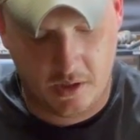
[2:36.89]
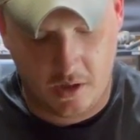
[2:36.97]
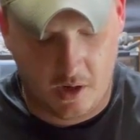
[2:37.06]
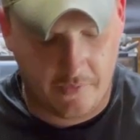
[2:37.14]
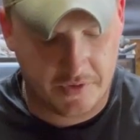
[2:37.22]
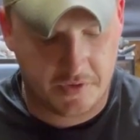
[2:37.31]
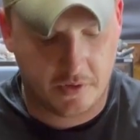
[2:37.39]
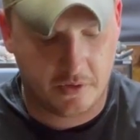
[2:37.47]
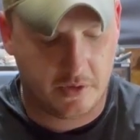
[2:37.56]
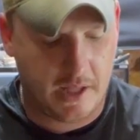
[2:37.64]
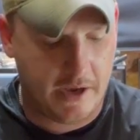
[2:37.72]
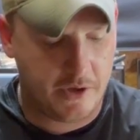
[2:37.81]
Obviously it'll
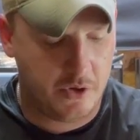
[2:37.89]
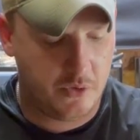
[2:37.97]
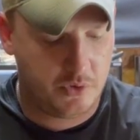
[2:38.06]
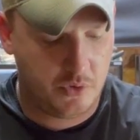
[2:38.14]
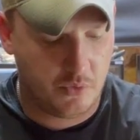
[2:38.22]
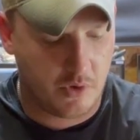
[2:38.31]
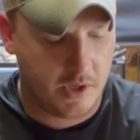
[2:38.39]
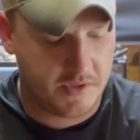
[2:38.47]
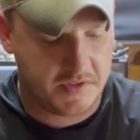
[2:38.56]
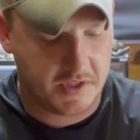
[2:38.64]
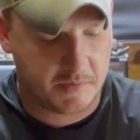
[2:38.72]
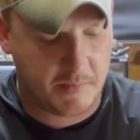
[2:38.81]
allow you to run
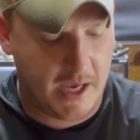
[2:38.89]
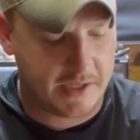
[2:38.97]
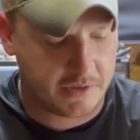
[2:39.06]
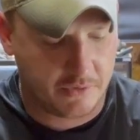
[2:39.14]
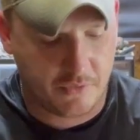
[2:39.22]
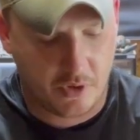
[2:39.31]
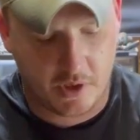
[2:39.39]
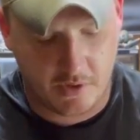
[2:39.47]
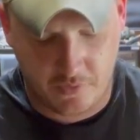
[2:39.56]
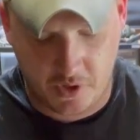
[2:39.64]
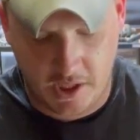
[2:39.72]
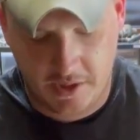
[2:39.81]
6 mags up front
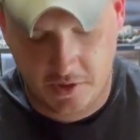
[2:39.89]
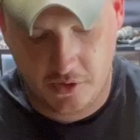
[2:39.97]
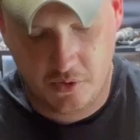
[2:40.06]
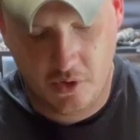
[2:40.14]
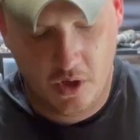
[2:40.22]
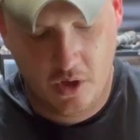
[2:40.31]
if you need to,